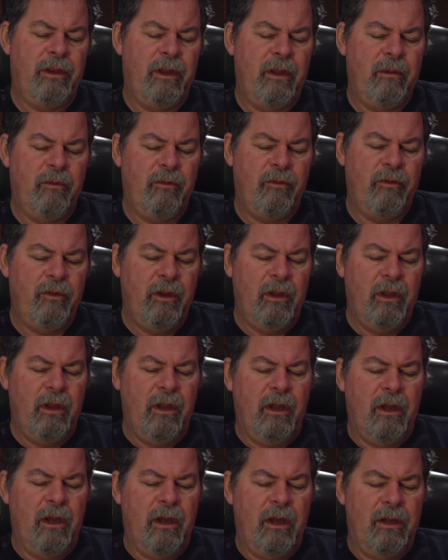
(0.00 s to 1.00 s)
name of
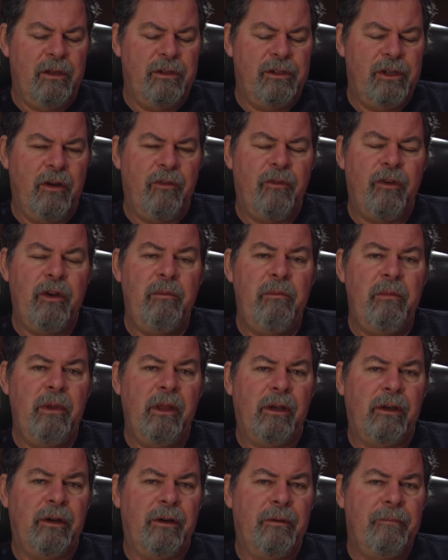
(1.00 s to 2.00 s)
uh, Jeffrey
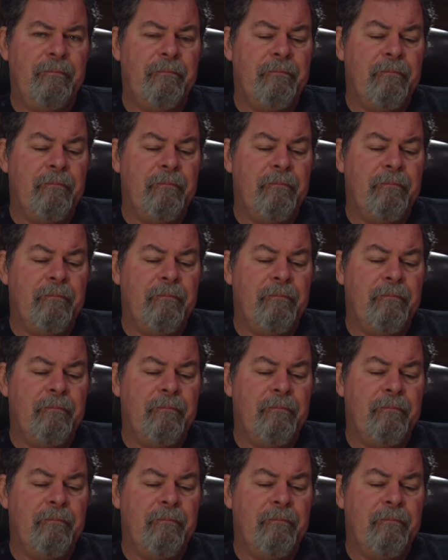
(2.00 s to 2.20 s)
Miller,